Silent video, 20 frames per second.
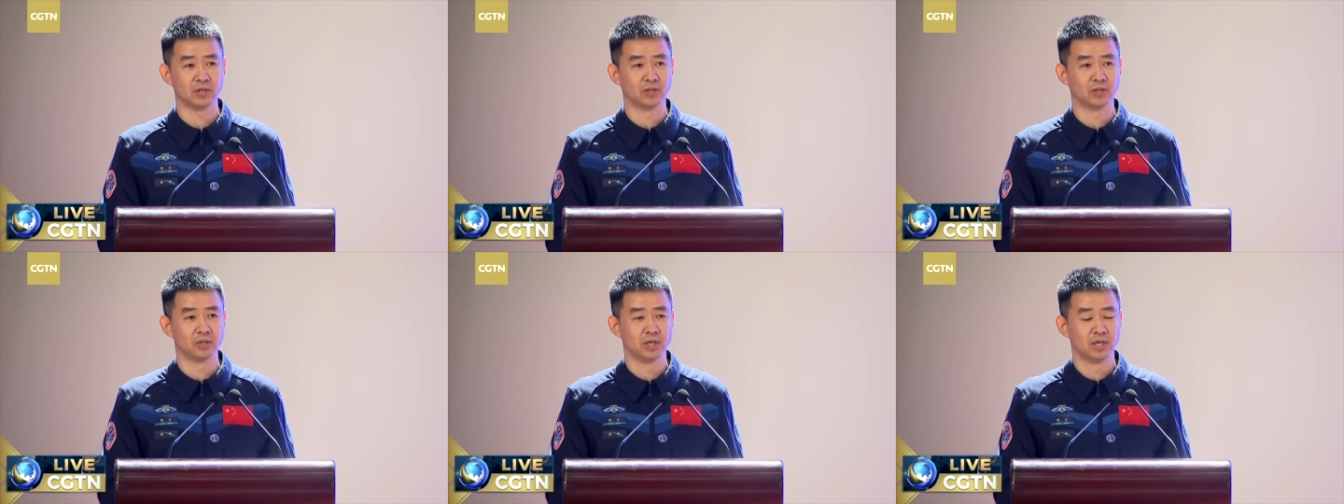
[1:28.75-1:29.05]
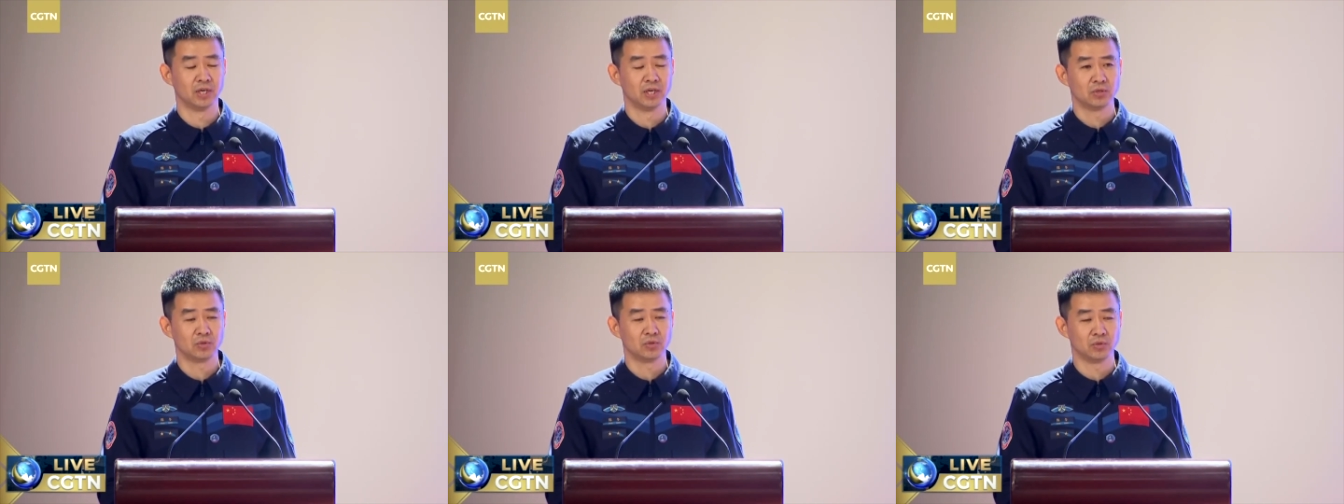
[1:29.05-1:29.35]
it
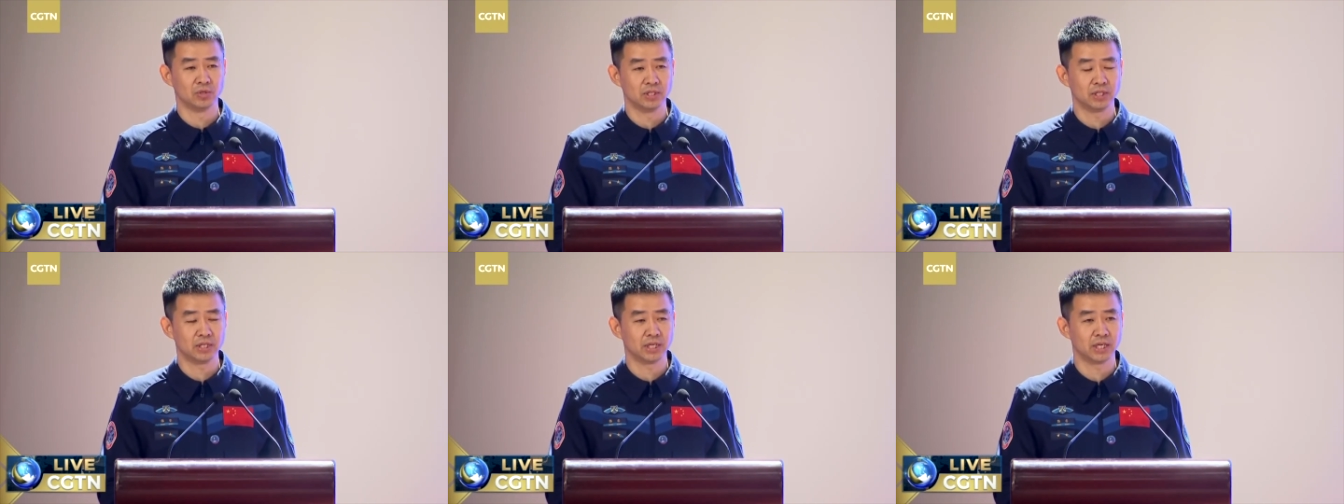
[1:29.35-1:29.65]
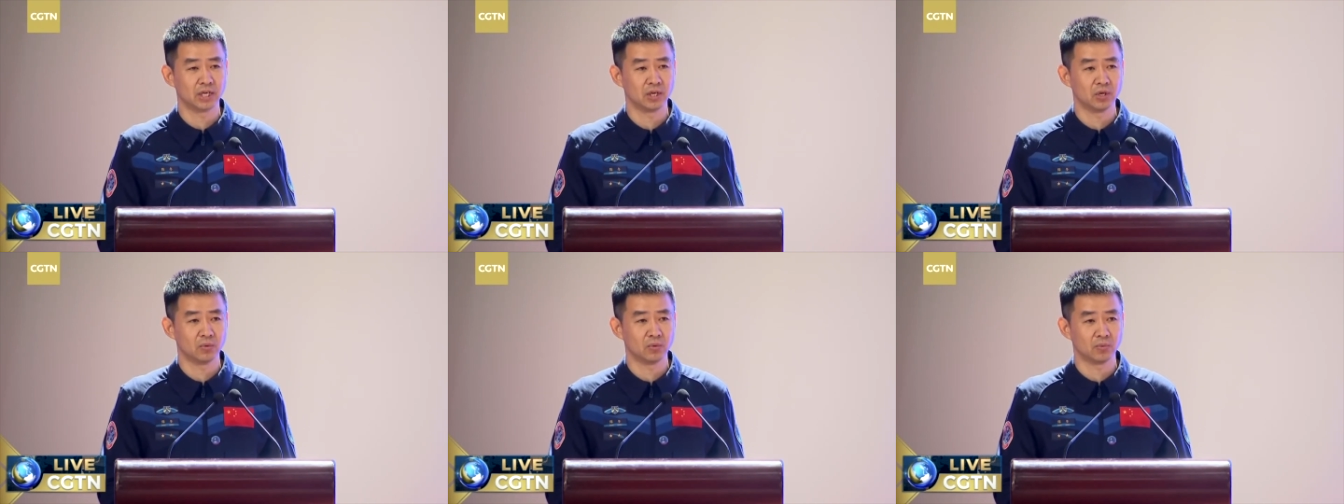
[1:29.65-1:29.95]
includes
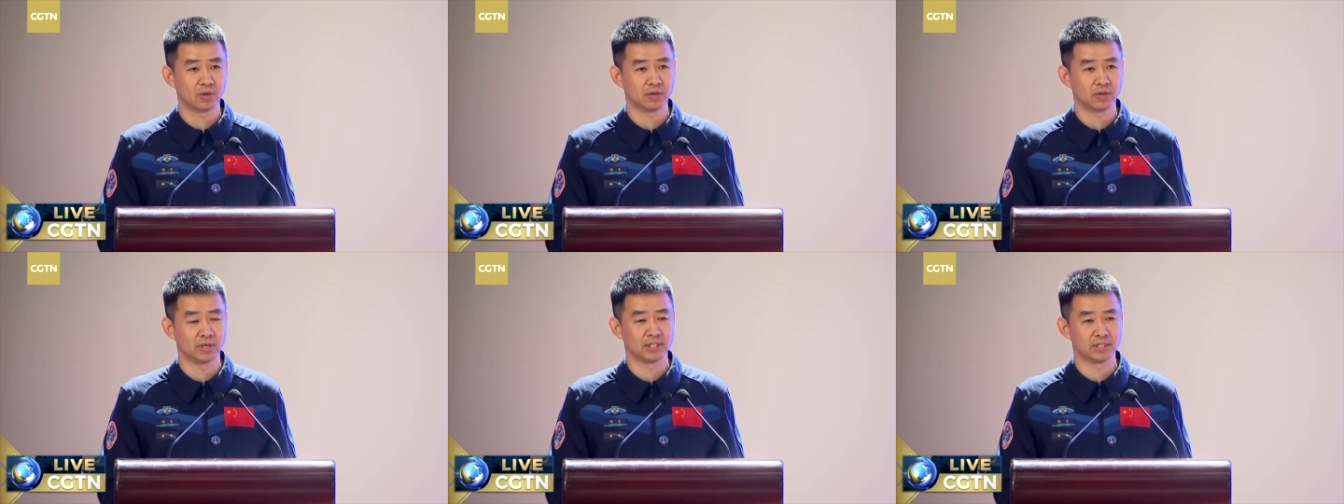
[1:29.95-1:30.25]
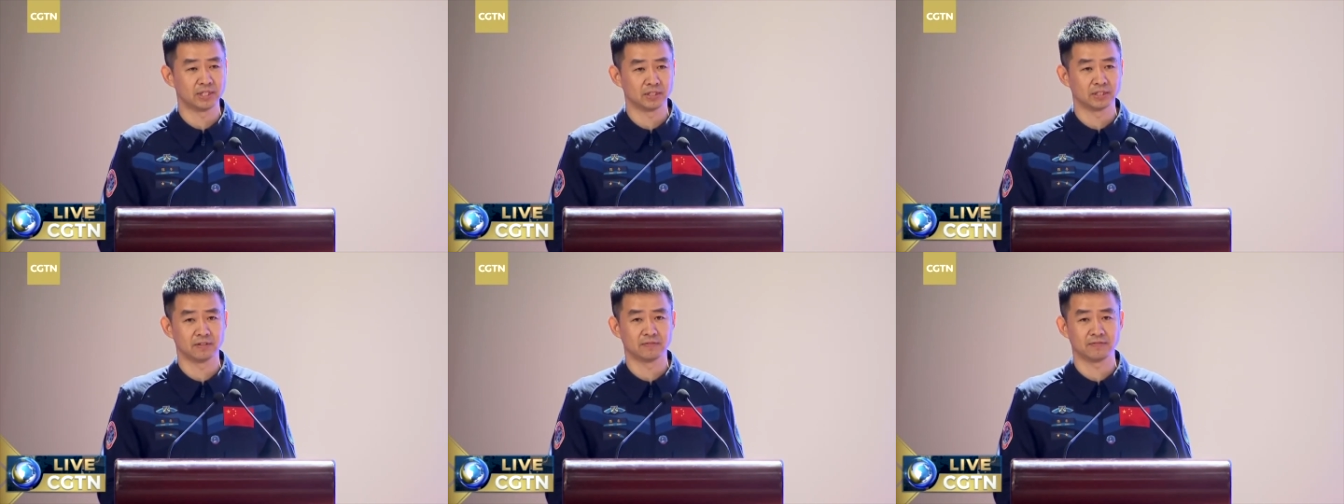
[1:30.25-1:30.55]
the
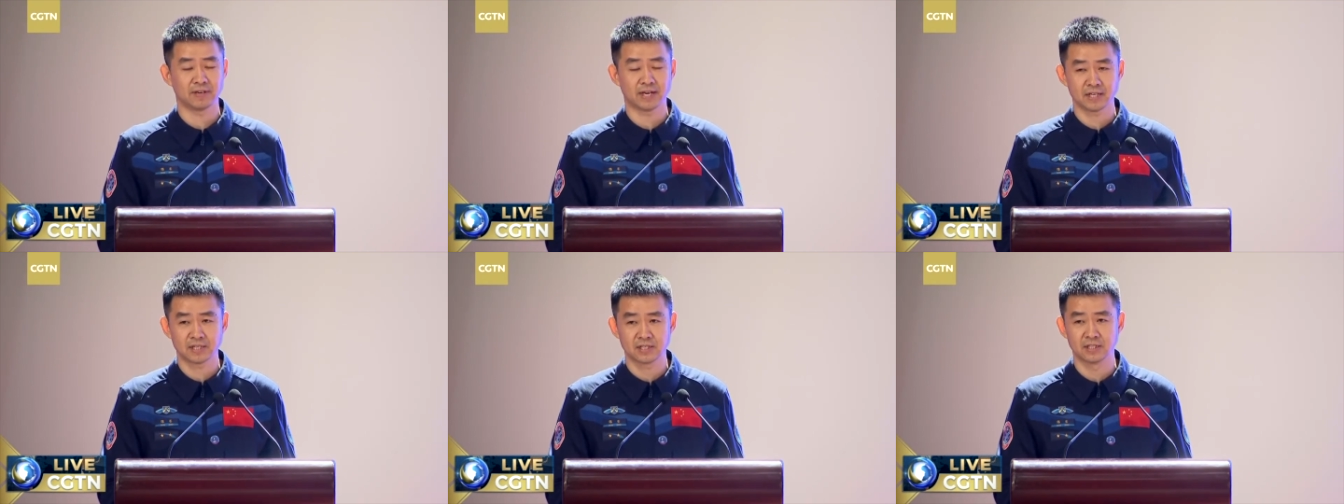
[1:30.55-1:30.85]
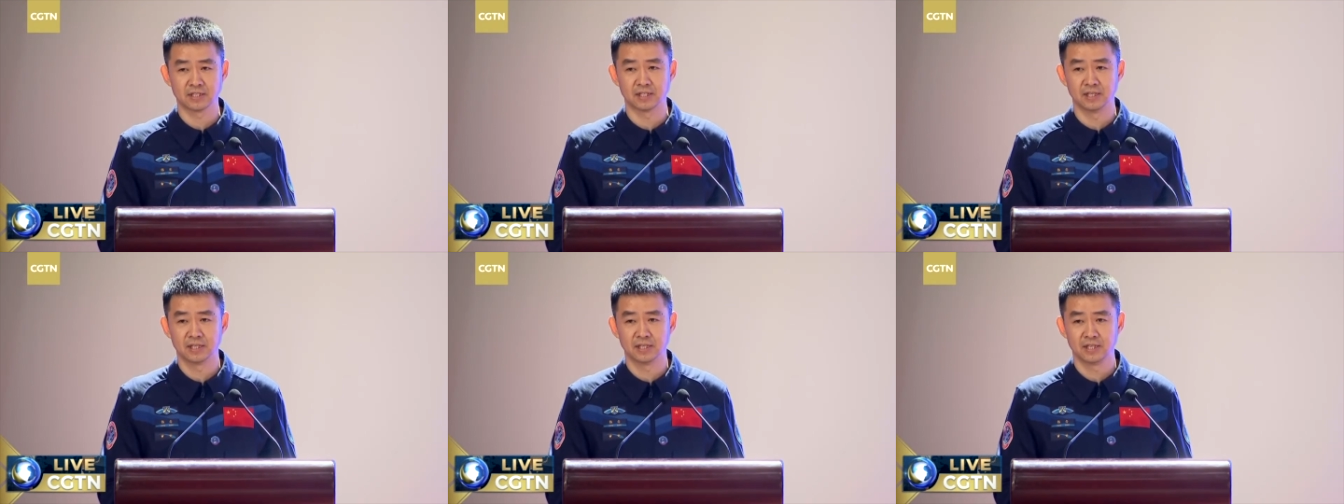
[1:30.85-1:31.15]
building of a
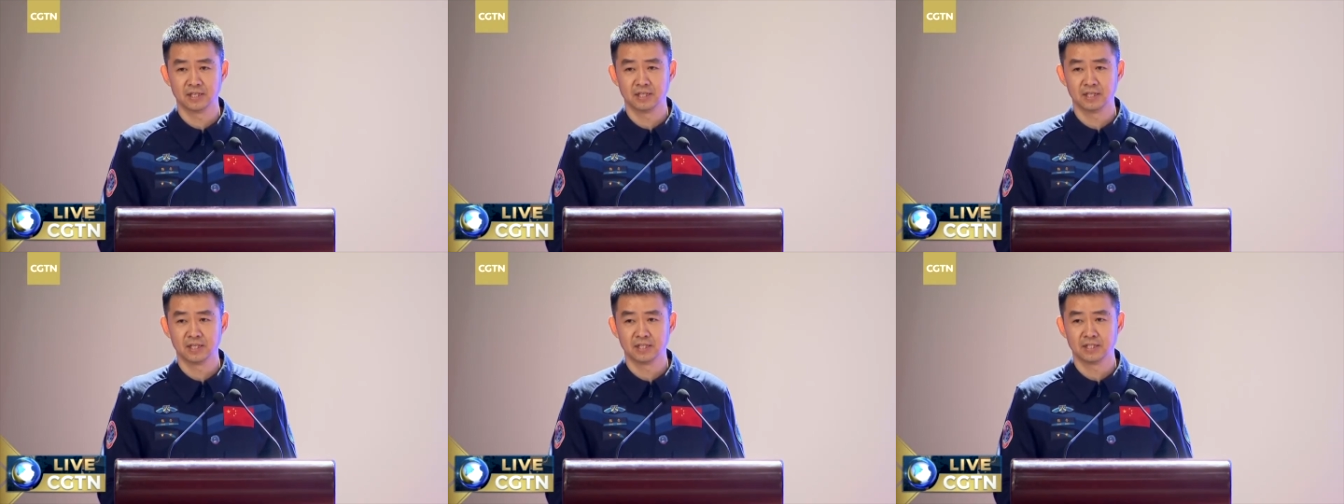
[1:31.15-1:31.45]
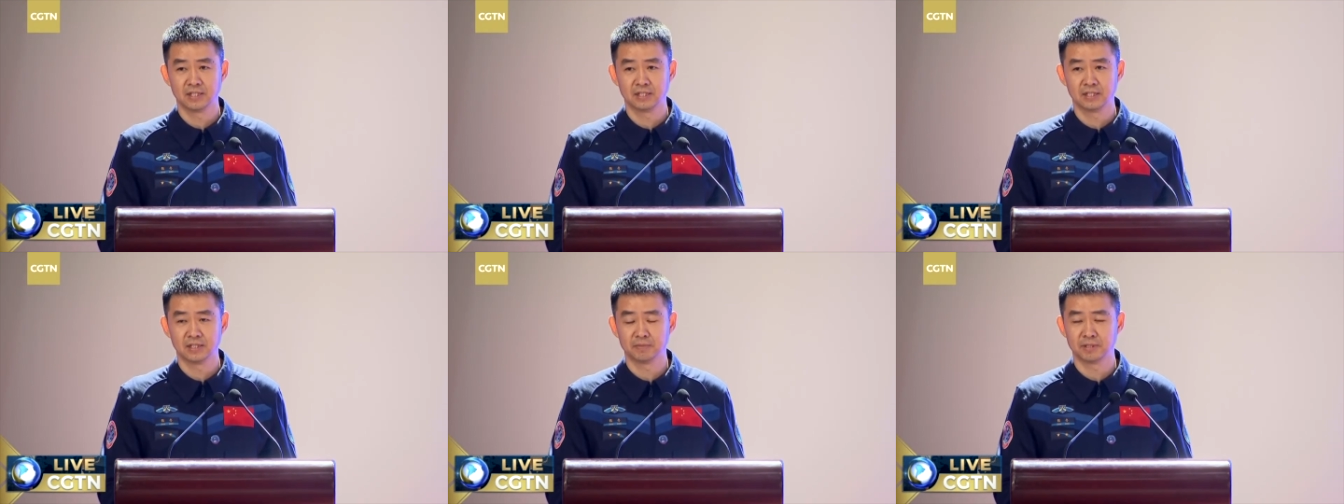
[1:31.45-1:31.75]
national space
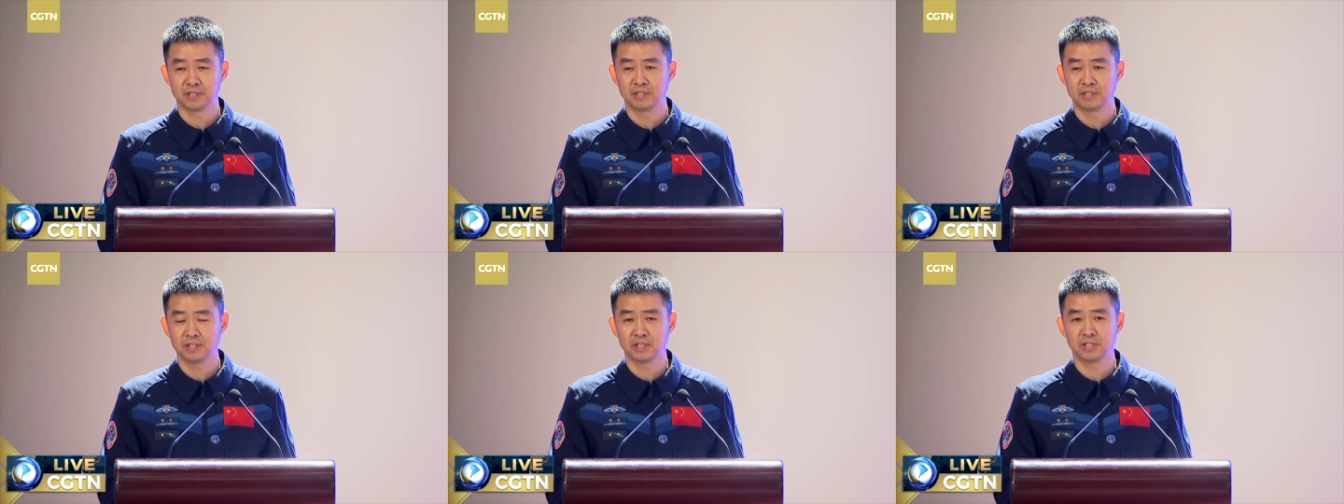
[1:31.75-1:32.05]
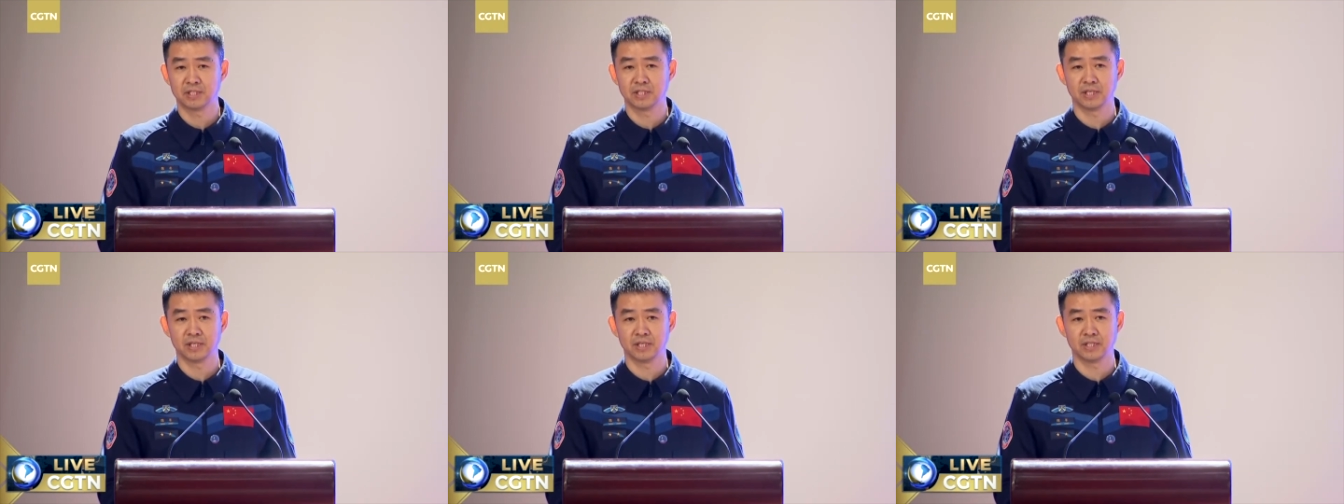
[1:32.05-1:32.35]

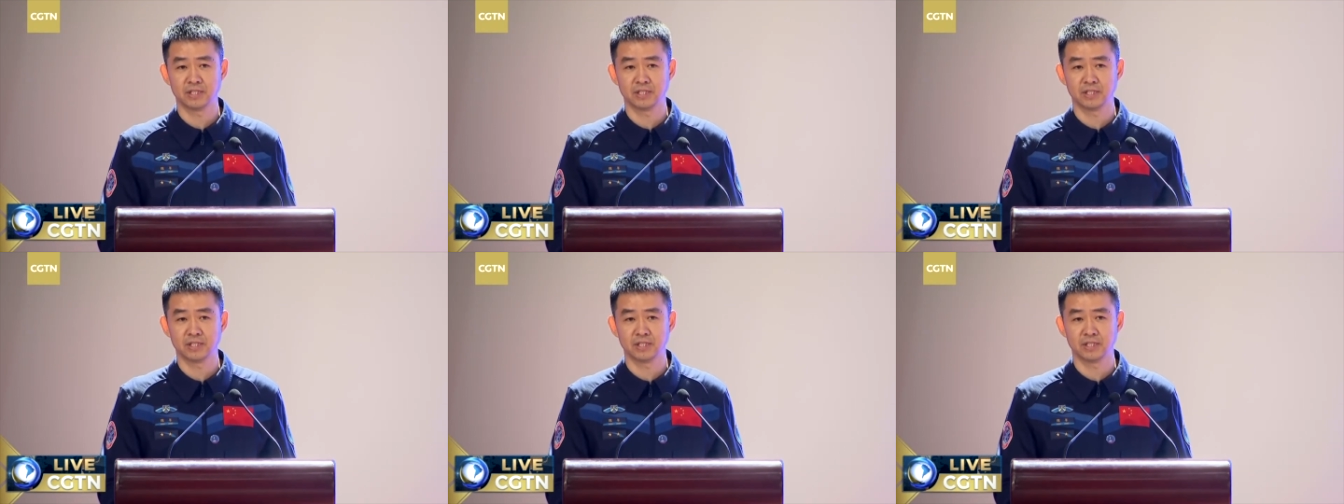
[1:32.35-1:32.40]
laboratory